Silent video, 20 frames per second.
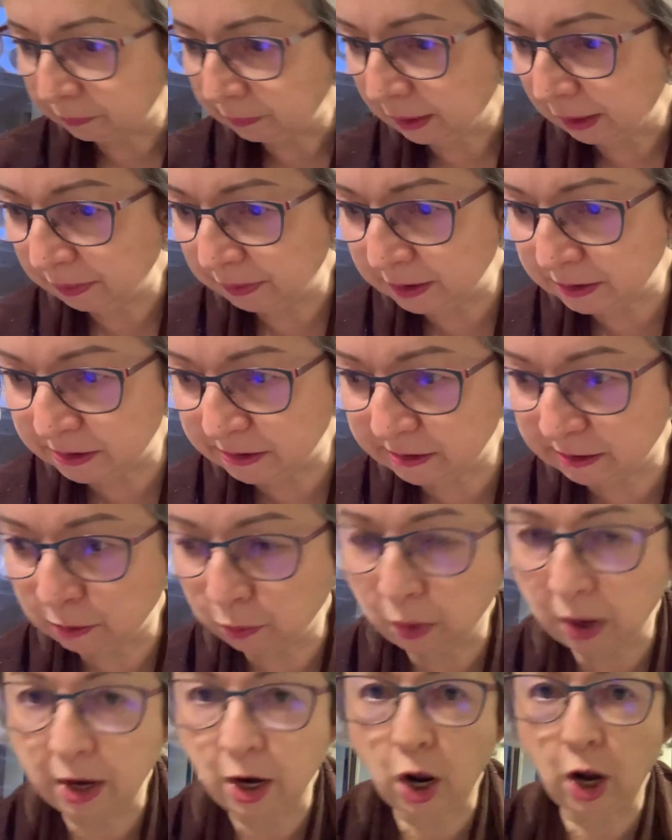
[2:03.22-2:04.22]
This is the
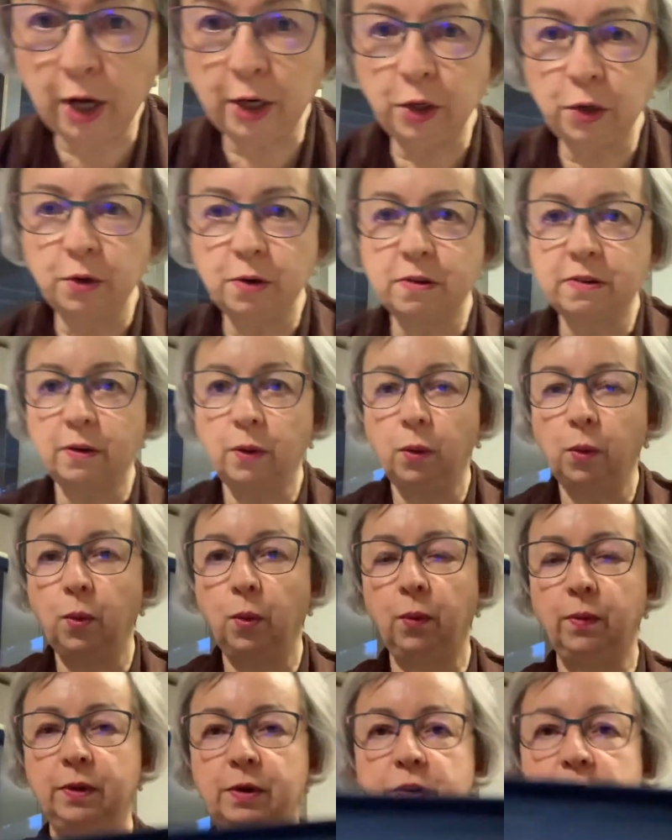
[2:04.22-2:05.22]
one I use
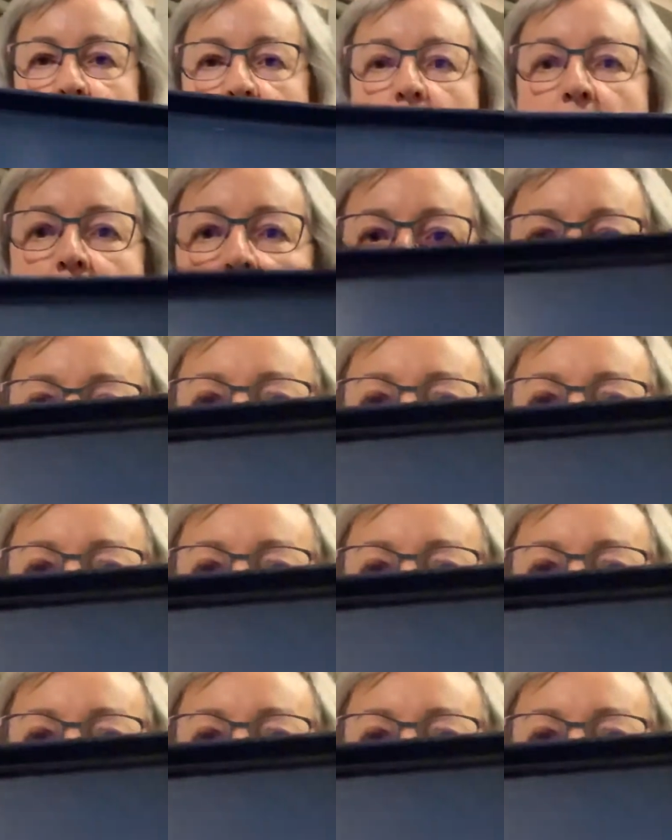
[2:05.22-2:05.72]
all the time,